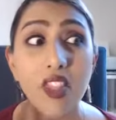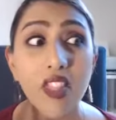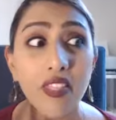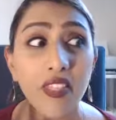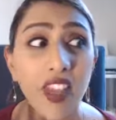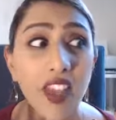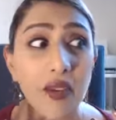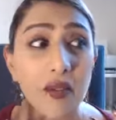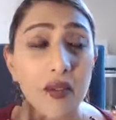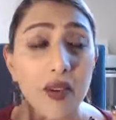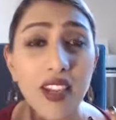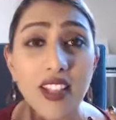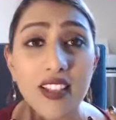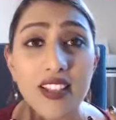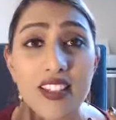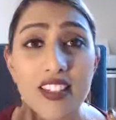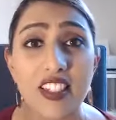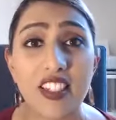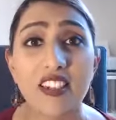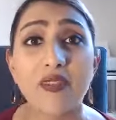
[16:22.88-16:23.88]
that
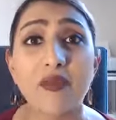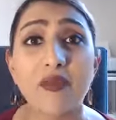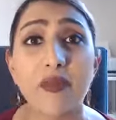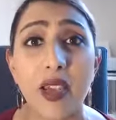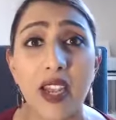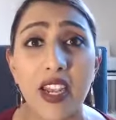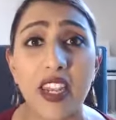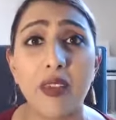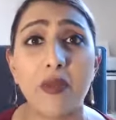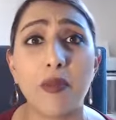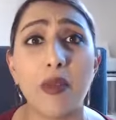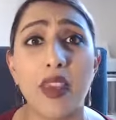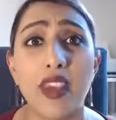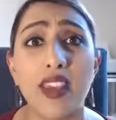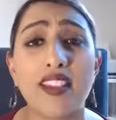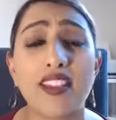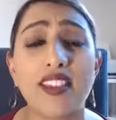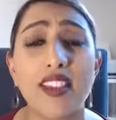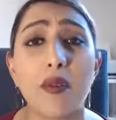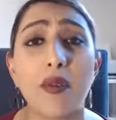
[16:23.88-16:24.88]
instead of money being
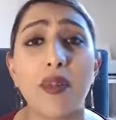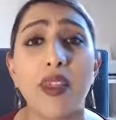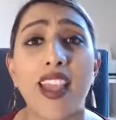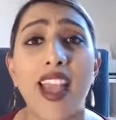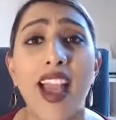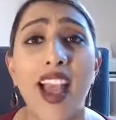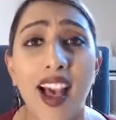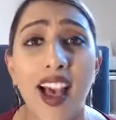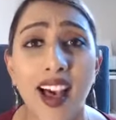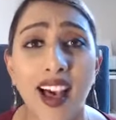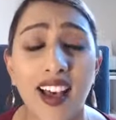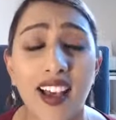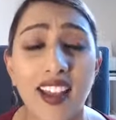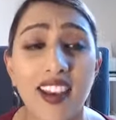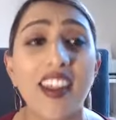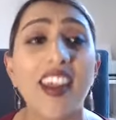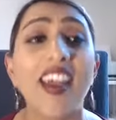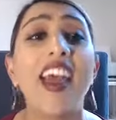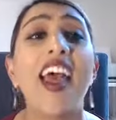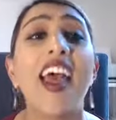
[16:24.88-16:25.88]
something hard
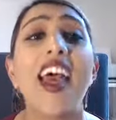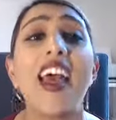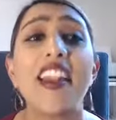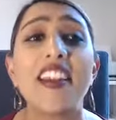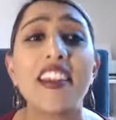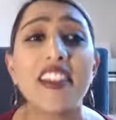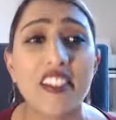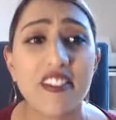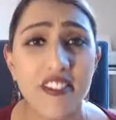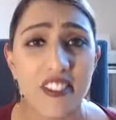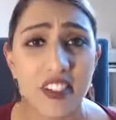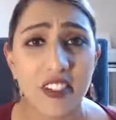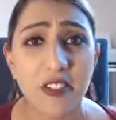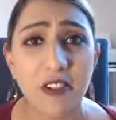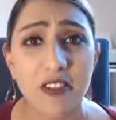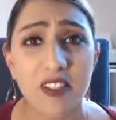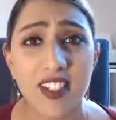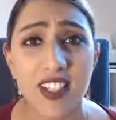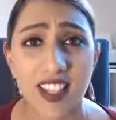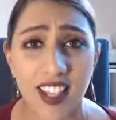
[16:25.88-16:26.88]
and
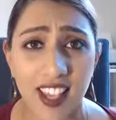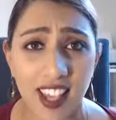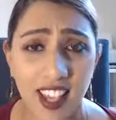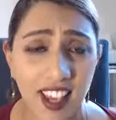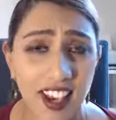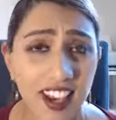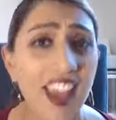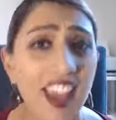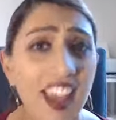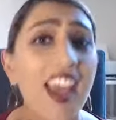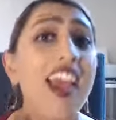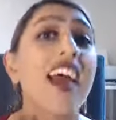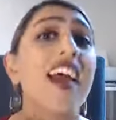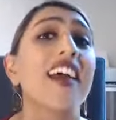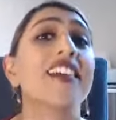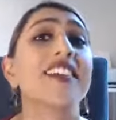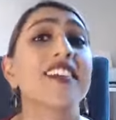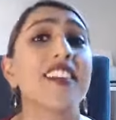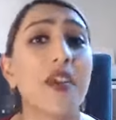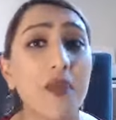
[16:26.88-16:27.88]
difficult to get
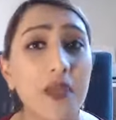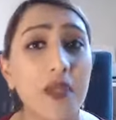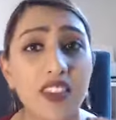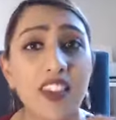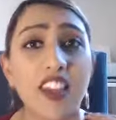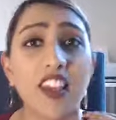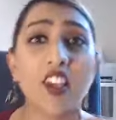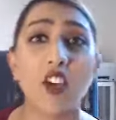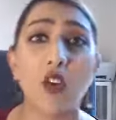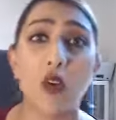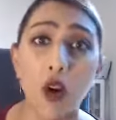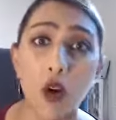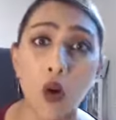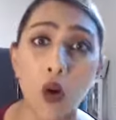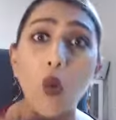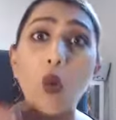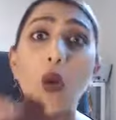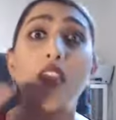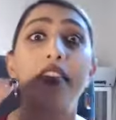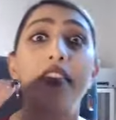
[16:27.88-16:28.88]
and something that you are
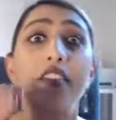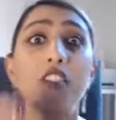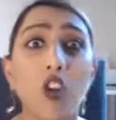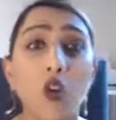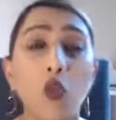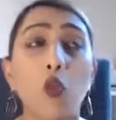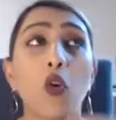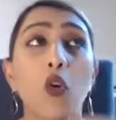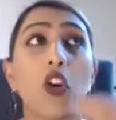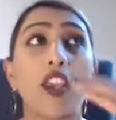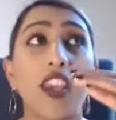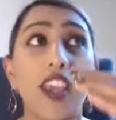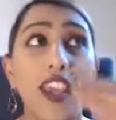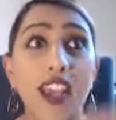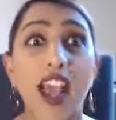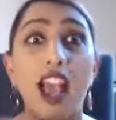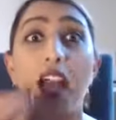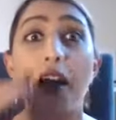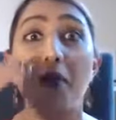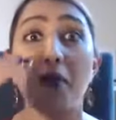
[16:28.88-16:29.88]
always
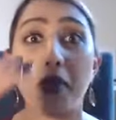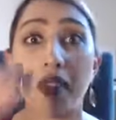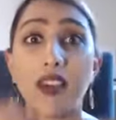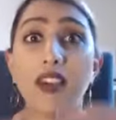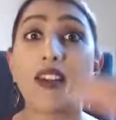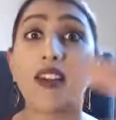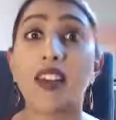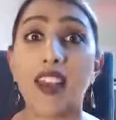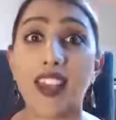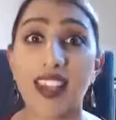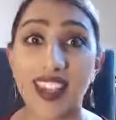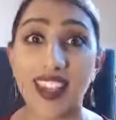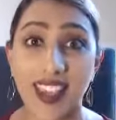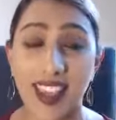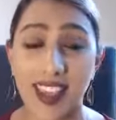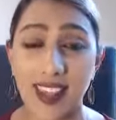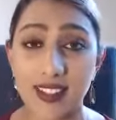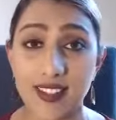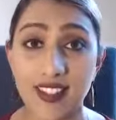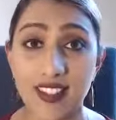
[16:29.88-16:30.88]
working uphill
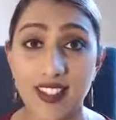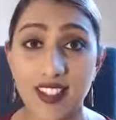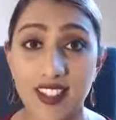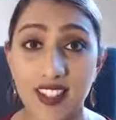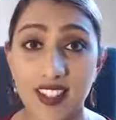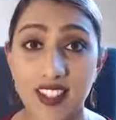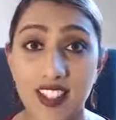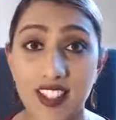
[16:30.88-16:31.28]
against,